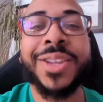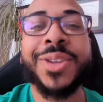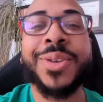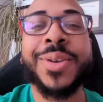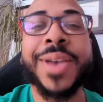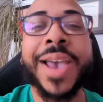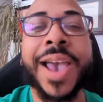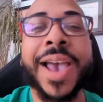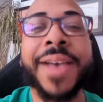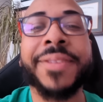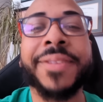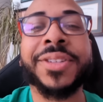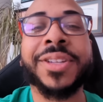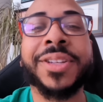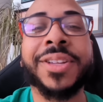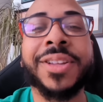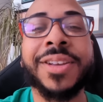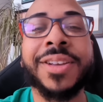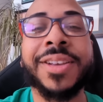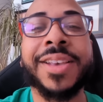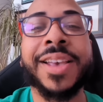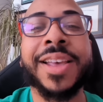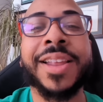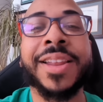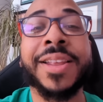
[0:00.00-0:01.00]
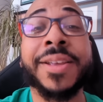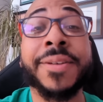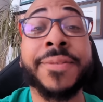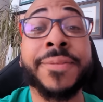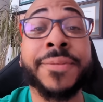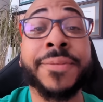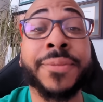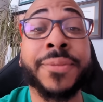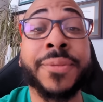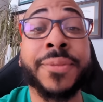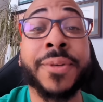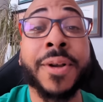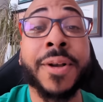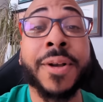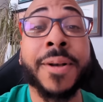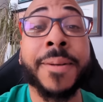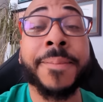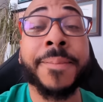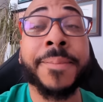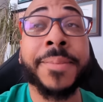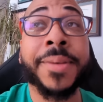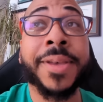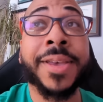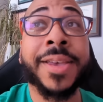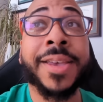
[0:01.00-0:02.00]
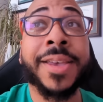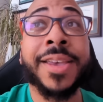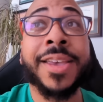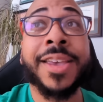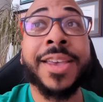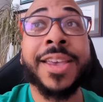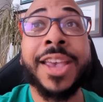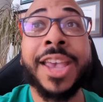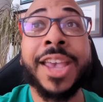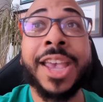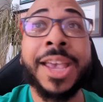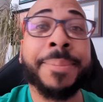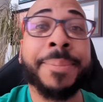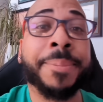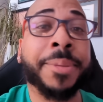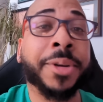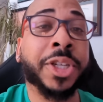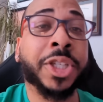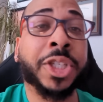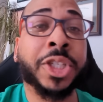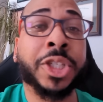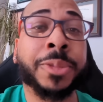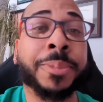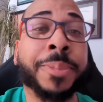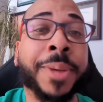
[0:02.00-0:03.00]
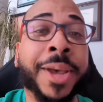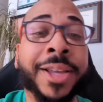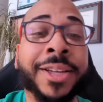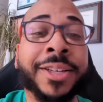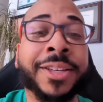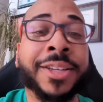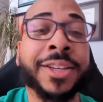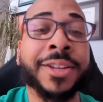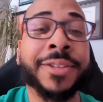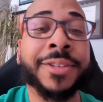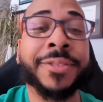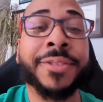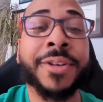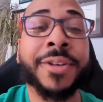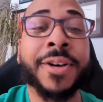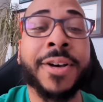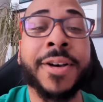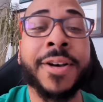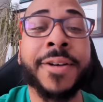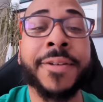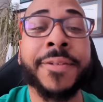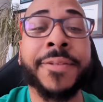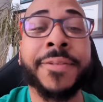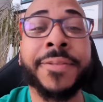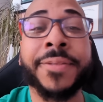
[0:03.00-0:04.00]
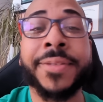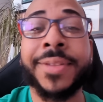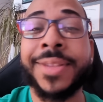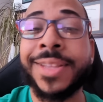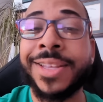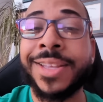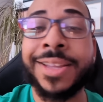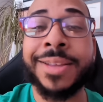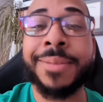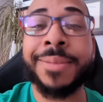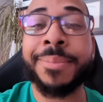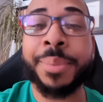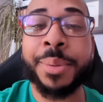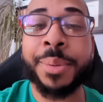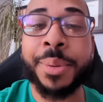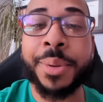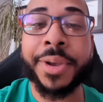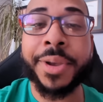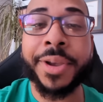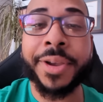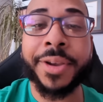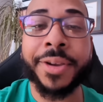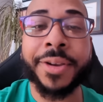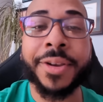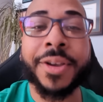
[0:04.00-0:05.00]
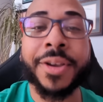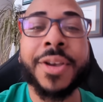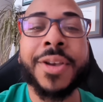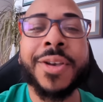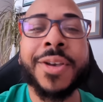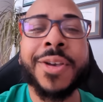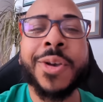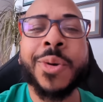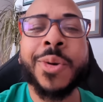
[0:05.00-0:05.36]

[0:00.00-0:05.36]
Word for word: You have to look at it from a perspective of the employer.